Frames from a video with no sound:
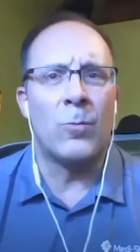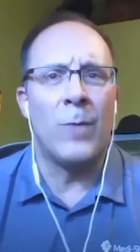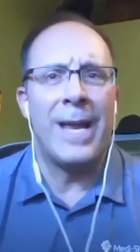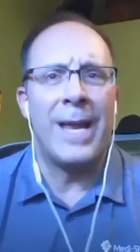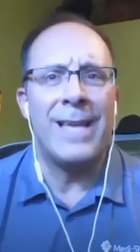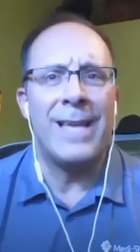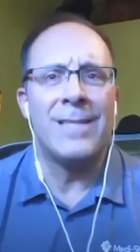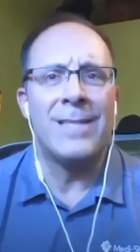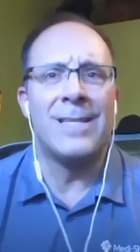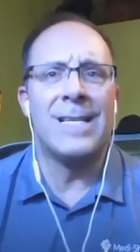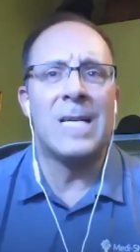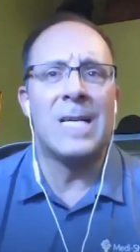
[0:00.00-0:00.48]

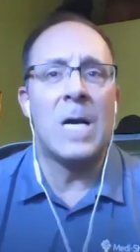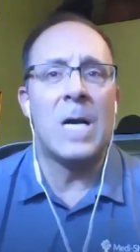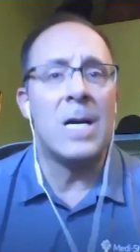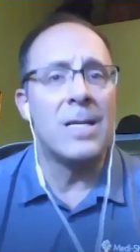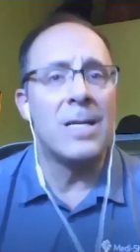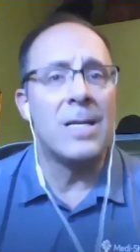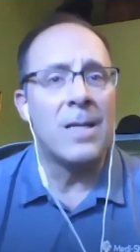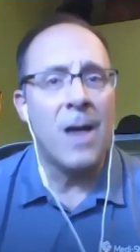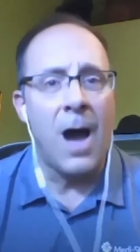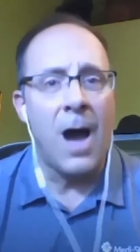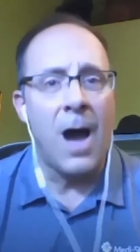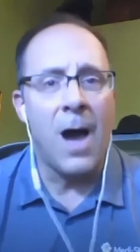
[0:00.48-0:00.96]
Raising
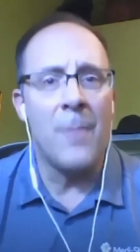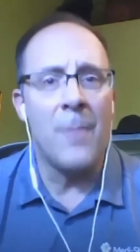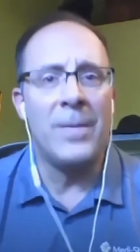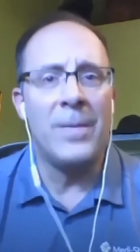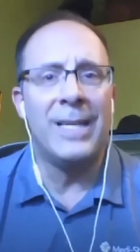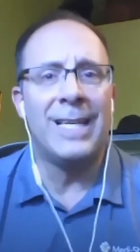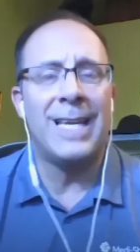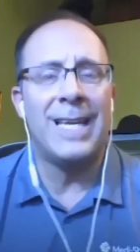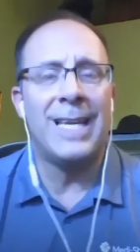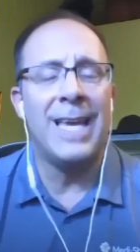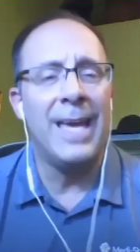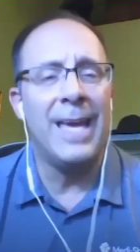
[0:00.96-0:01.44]

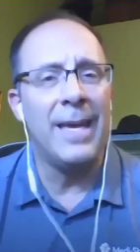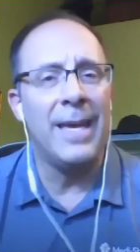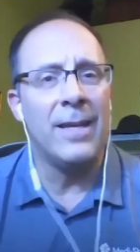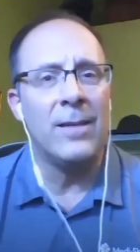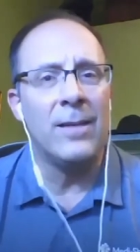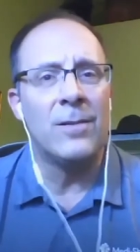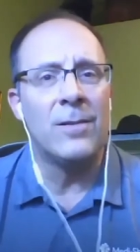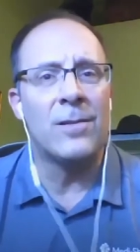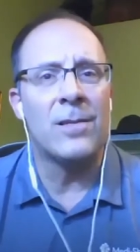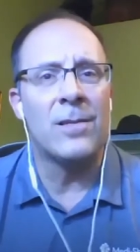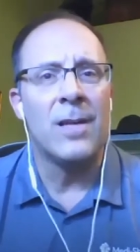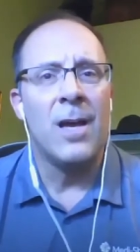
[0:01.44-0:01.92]
Uncommon
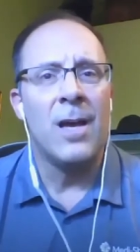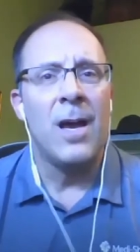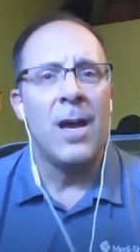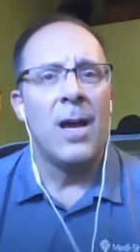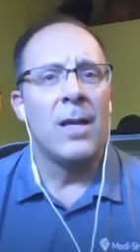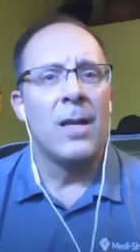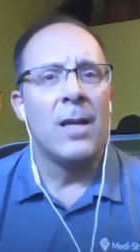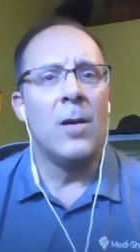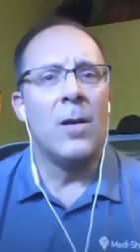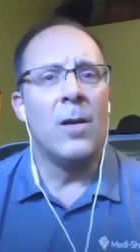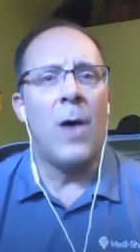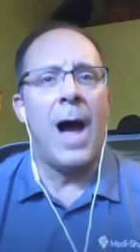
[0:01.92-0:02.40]
Kids.
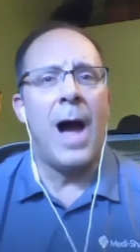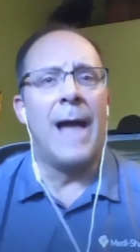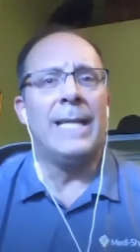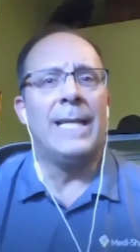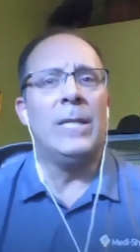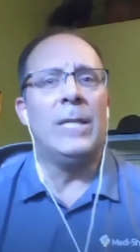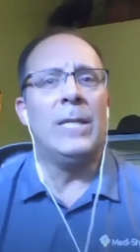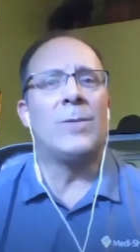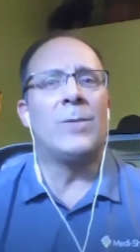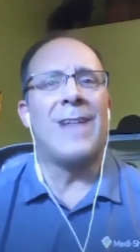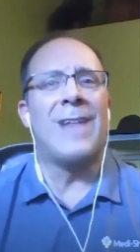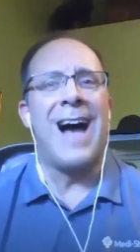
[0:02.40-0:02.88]
How
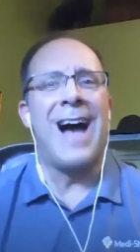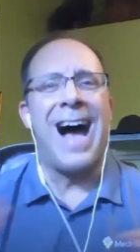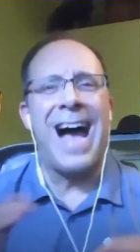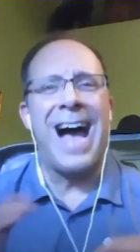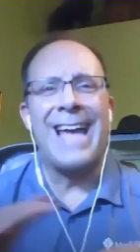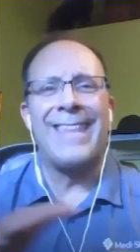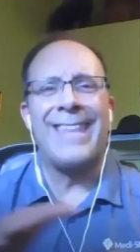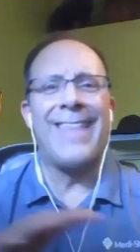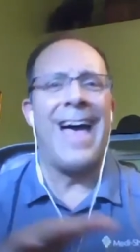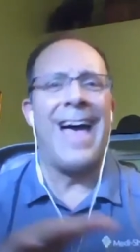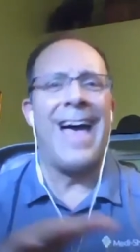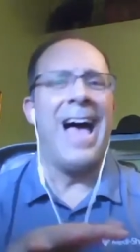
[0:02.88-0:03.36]
do you
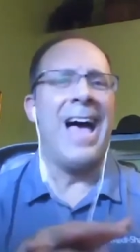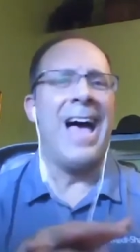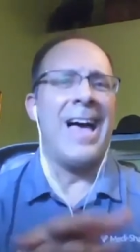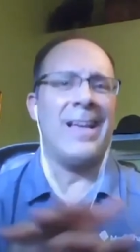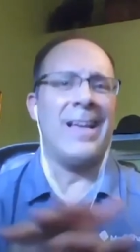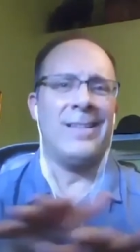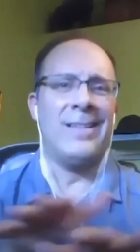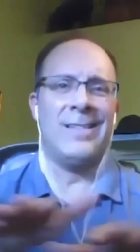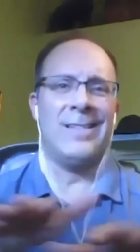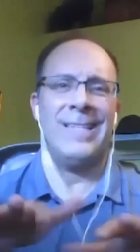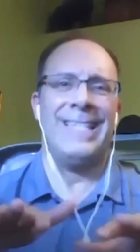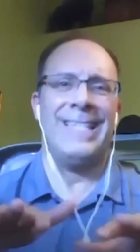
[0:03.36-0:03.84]
tie
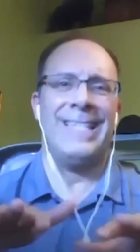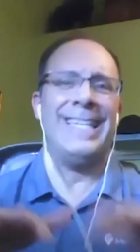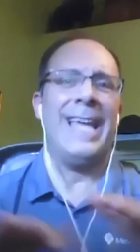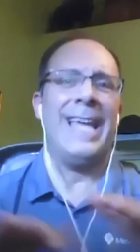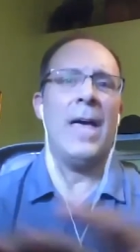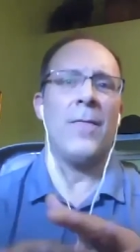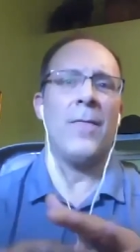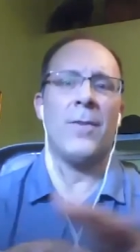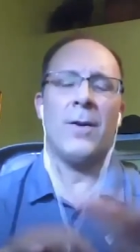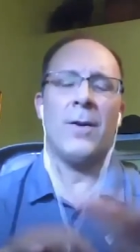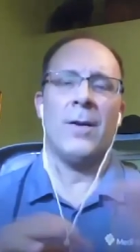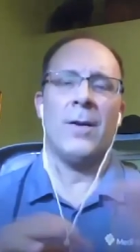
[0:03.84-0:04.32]
that
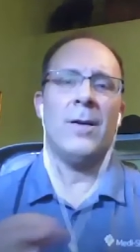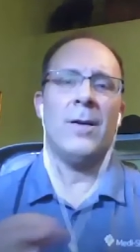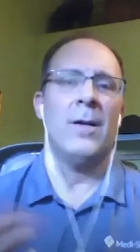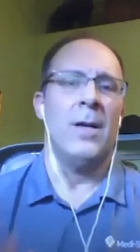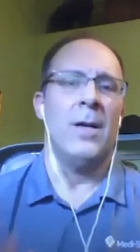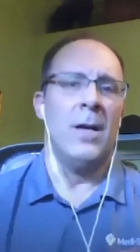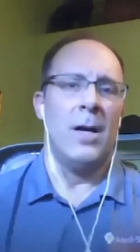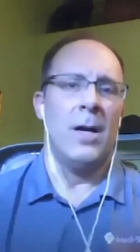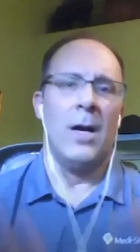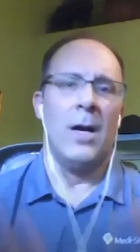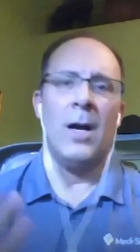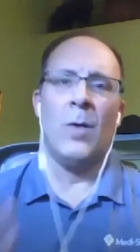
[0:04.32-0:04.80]
together
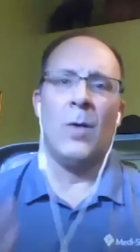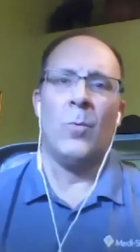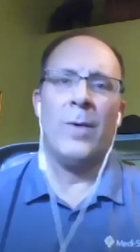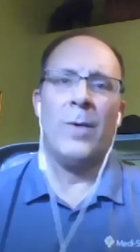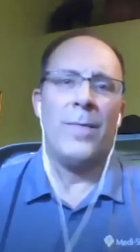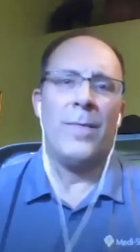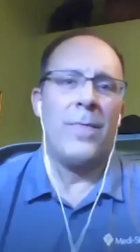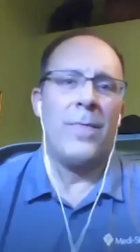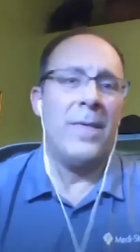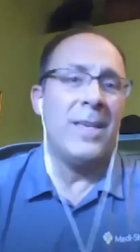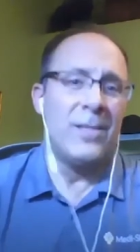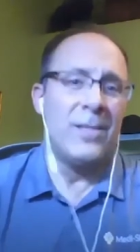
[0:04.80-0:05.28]

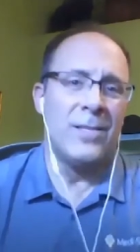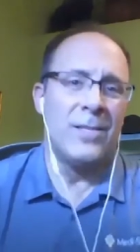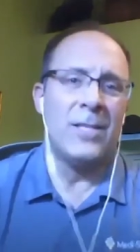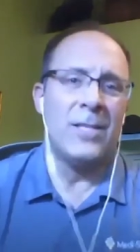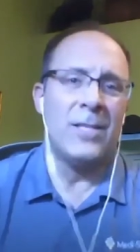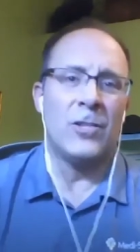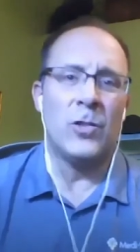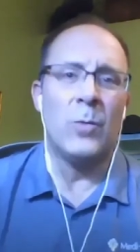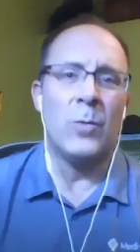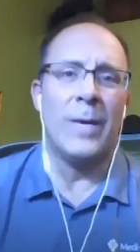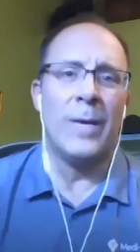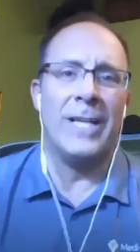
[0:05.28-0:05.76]
with this
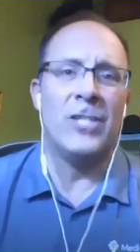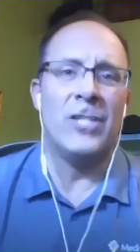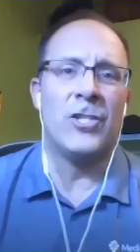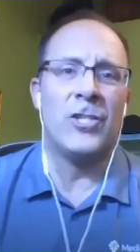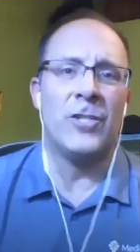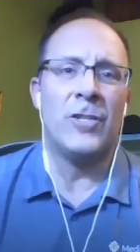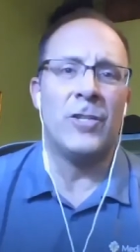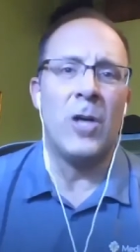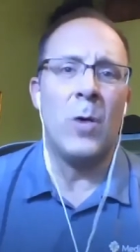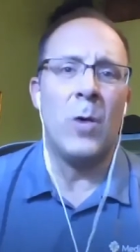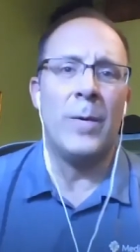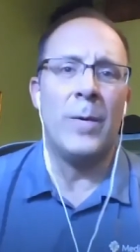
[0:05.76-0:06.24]

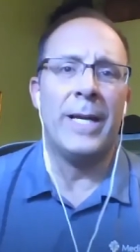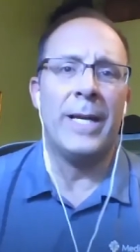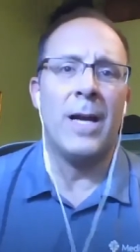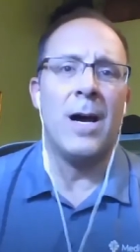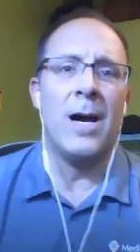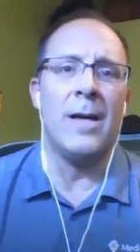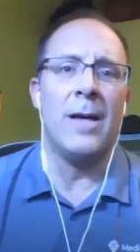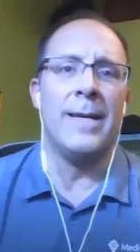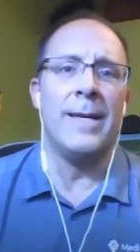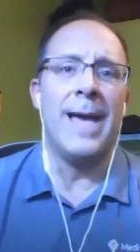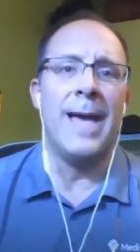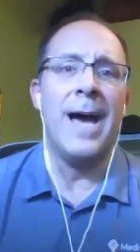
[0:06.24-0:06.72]
situation going
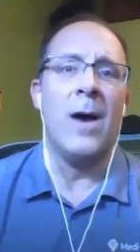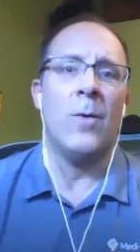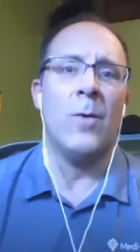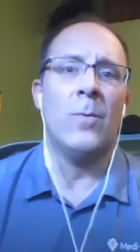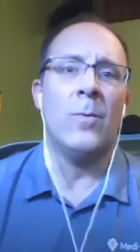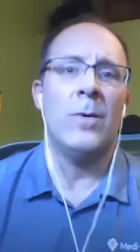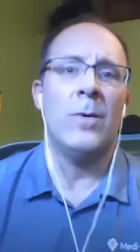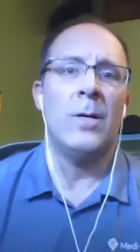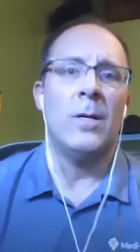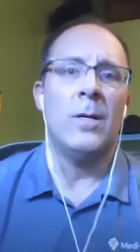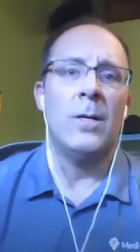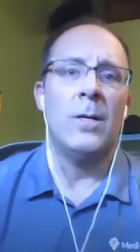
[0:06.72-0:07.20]
on now?